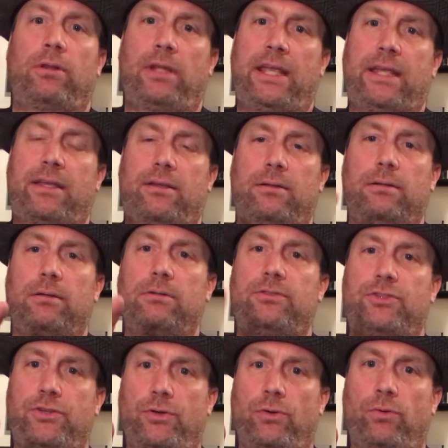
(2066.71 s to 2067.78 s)
a link
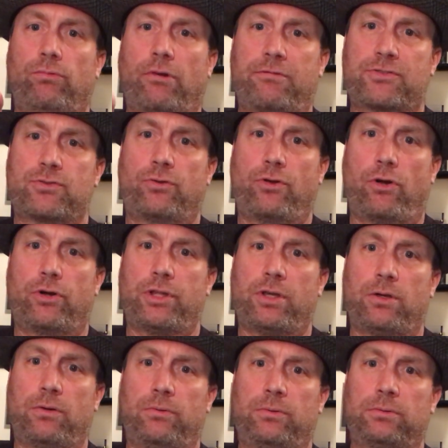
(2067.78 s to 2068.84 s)
to Riverstone
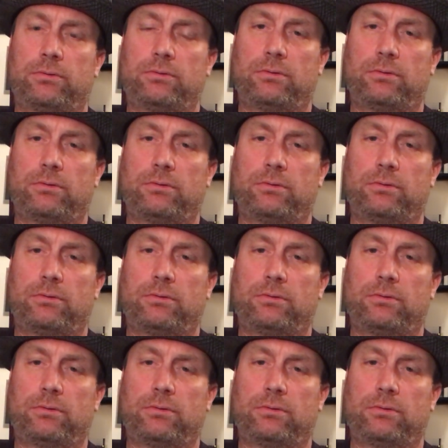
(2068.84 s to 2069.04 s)
Audio,